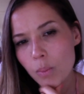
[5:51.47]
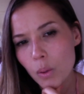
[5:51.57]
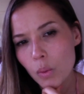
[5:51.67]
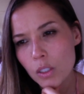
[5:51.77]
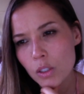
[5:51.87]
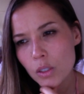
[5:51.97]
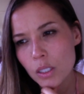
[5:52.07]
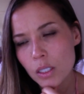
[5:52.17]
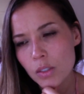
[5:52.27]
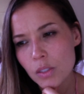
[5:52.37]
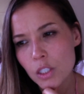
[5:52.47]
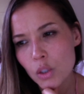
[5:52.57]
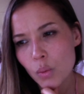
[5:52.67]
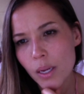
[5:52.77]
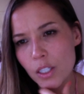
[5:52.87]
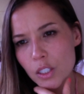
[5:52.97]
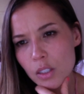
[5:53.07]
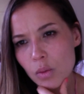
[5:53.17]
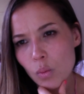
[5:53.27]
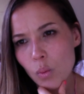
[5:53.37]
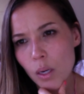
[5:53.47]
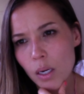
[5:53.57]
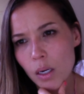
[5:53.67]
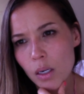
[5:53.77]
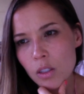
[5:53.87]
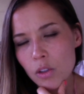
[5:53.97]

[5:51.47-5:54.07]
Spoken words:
But when you're in a situation where